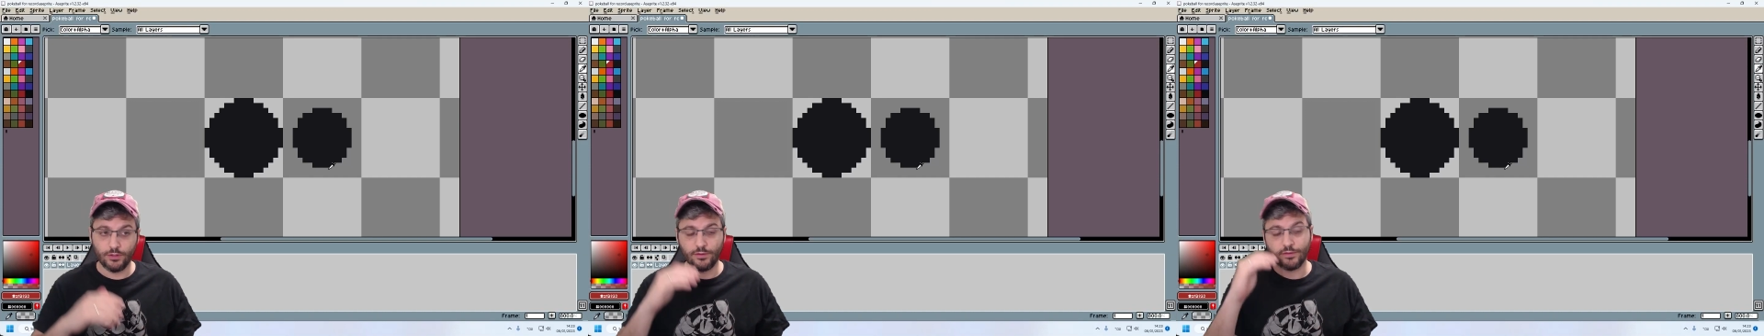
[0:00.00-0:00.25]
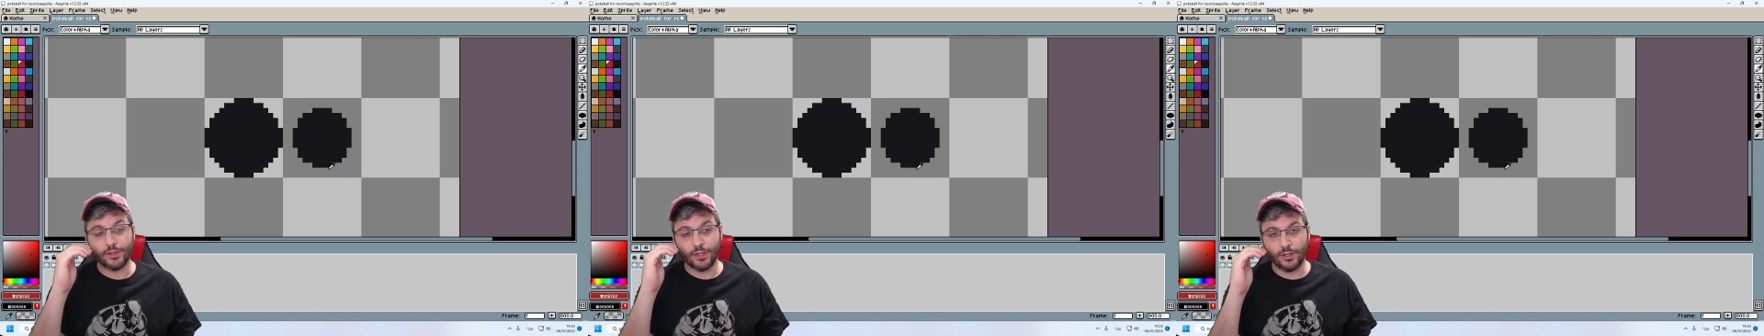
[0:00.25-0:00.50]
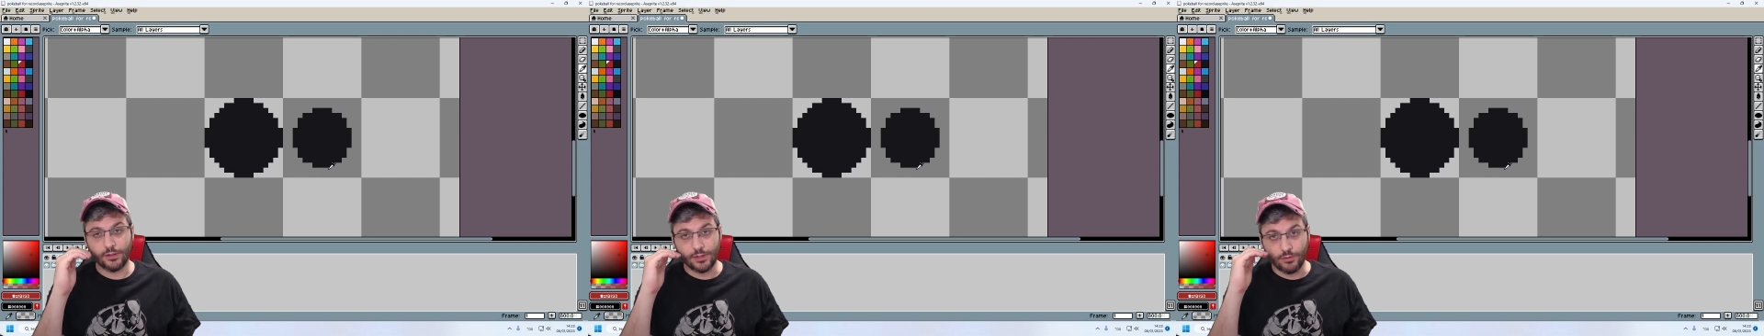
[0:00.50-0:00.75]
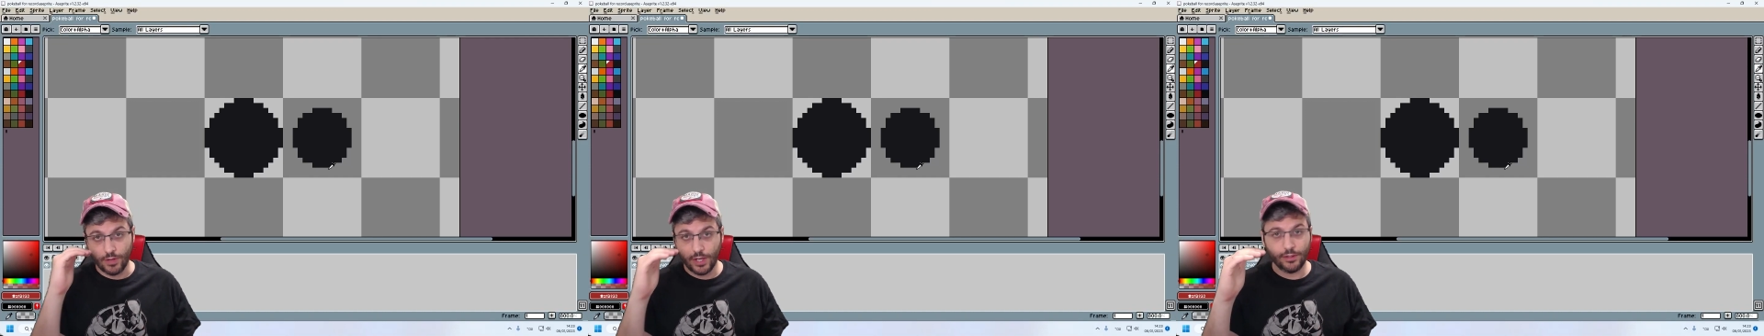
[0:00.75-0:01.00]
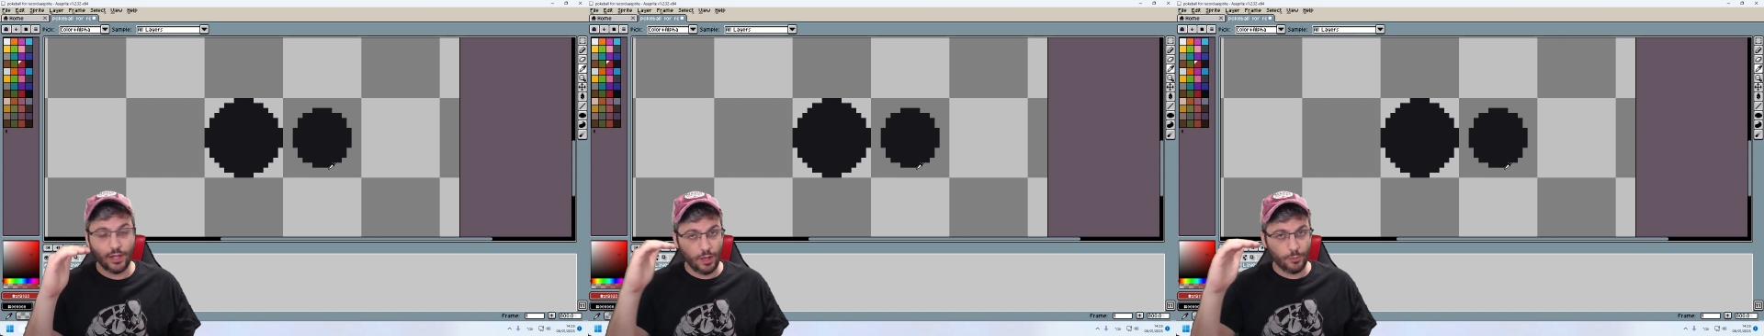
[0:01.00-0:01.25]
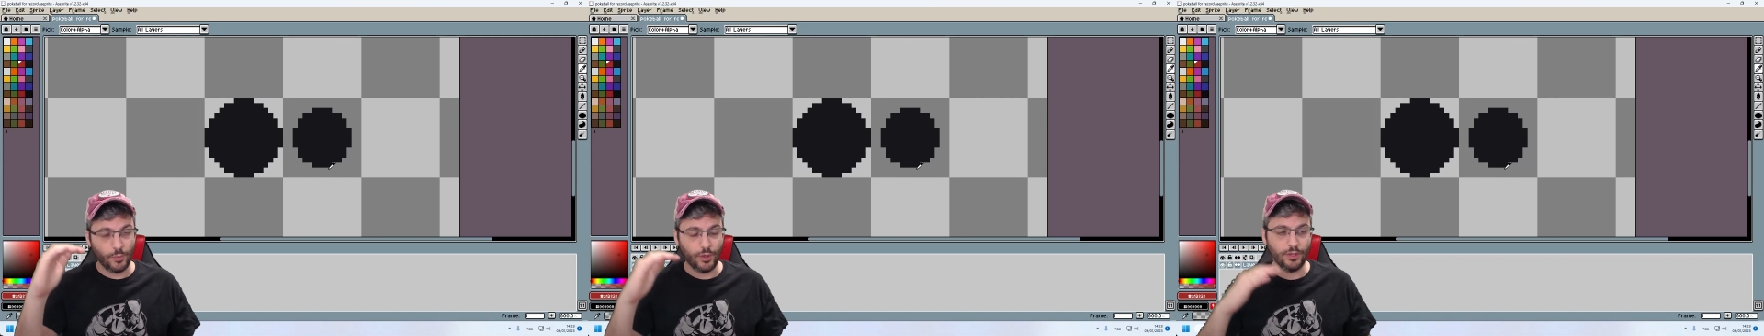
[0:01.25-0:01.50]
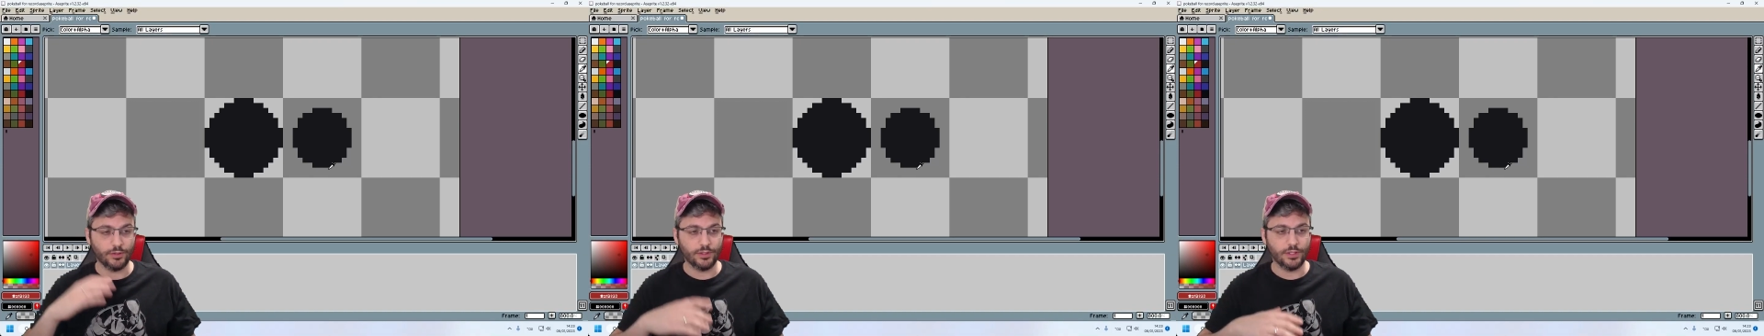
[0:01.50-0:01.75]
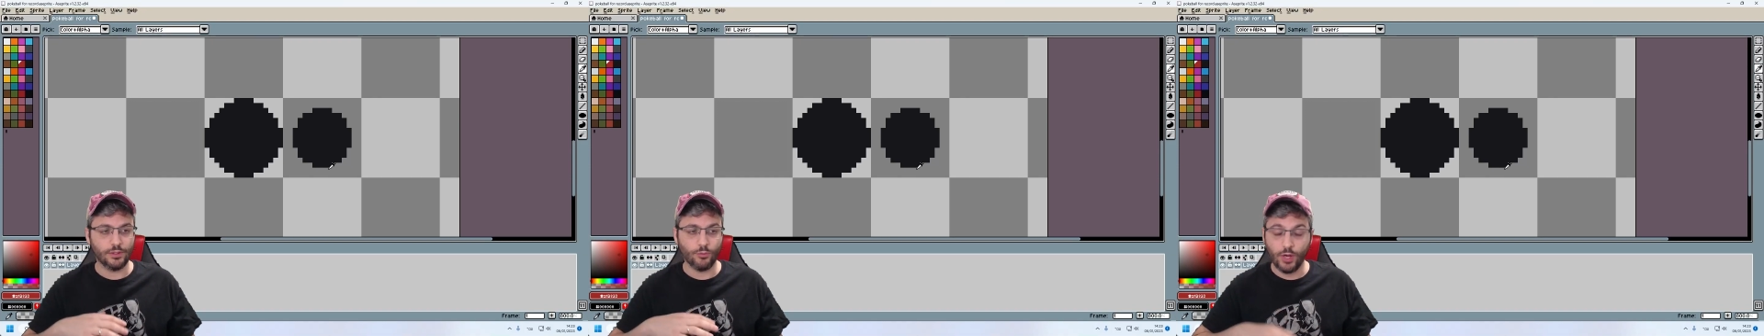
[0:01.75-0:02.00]
there is the red up
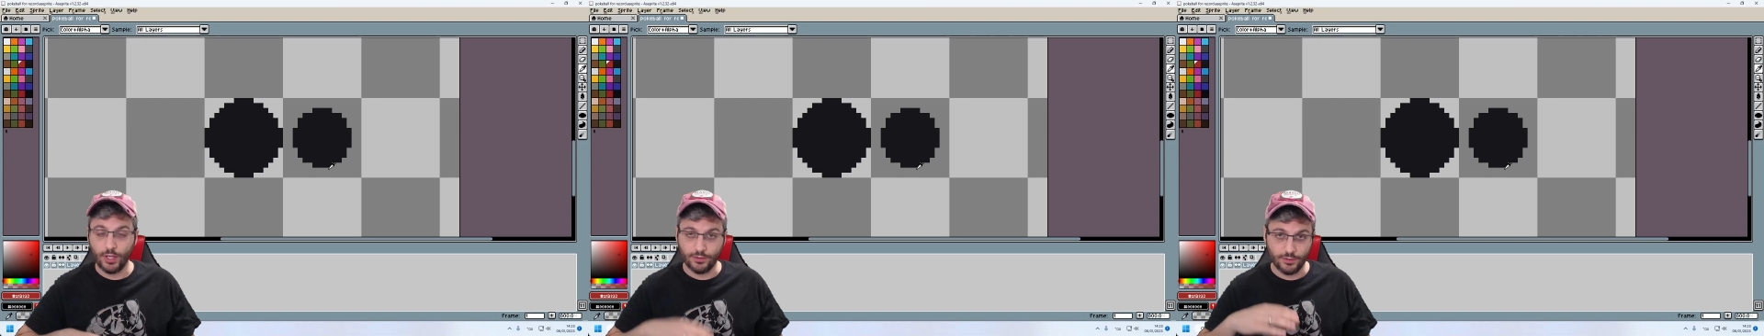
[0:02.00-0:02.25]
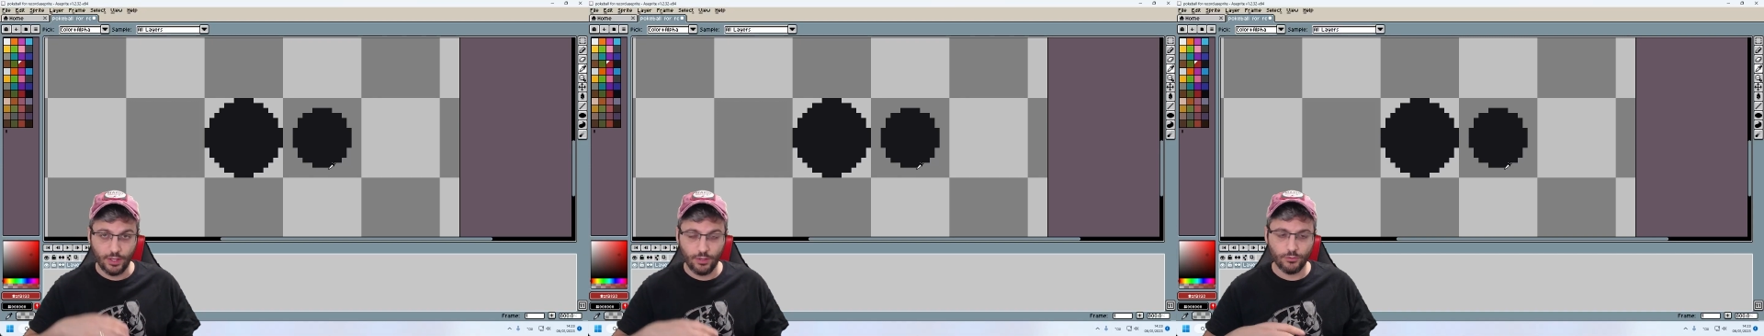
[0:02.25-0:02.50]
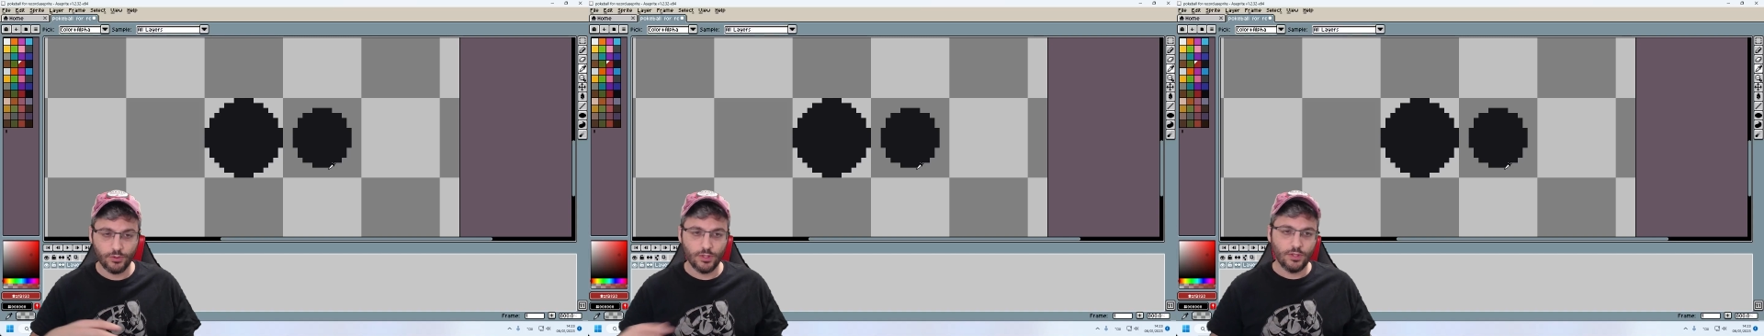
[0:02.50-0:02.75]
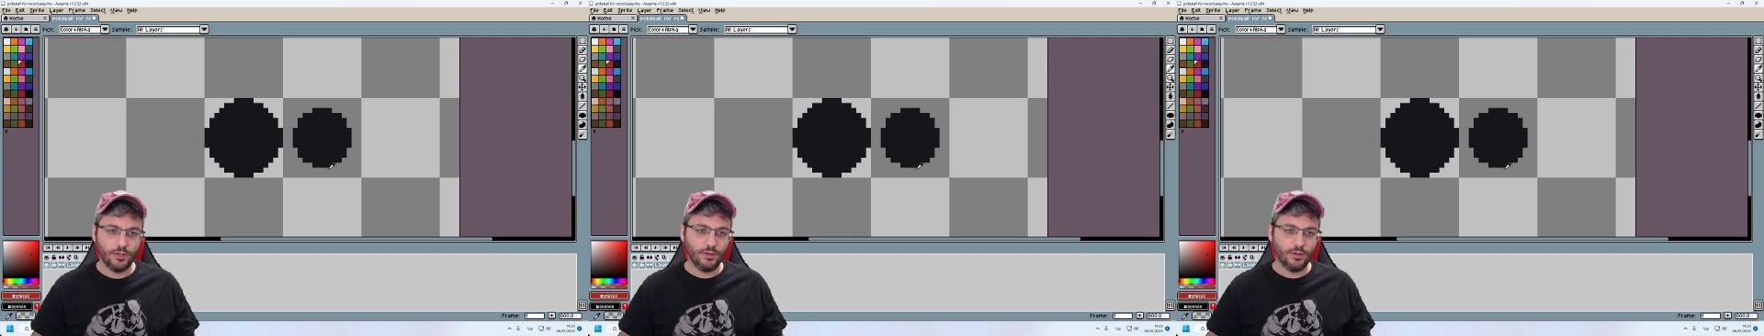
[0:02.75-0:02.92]
and the white down.